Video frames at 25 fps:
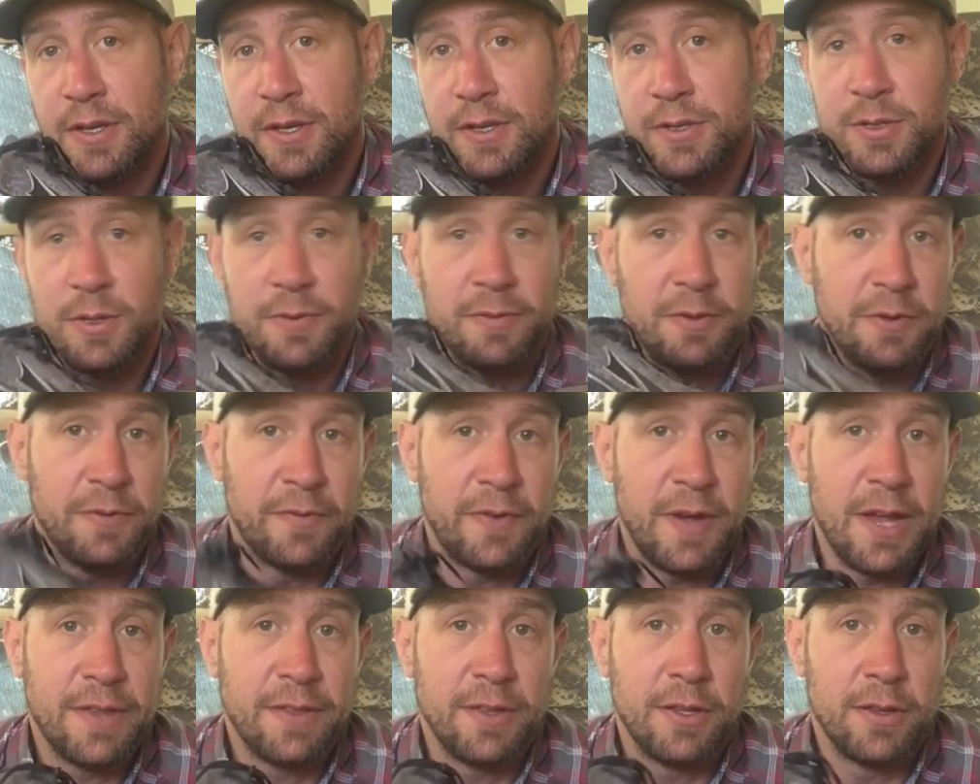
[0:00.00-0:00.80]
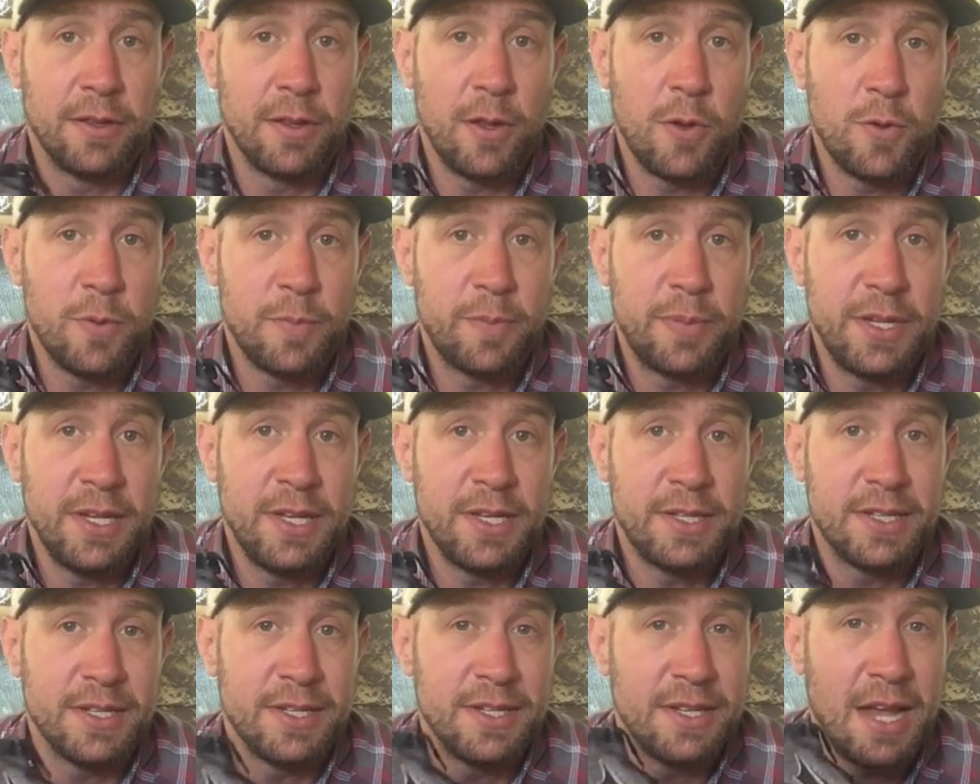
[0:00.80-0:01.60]
So if you find the Lone
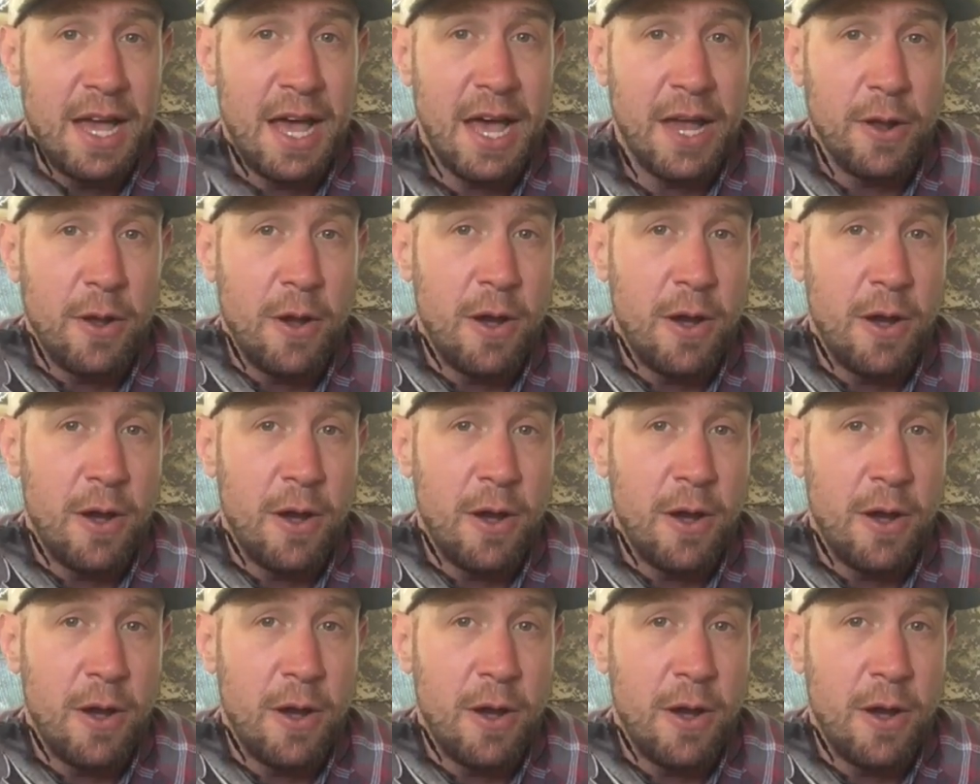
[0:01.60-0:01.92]
Peak to not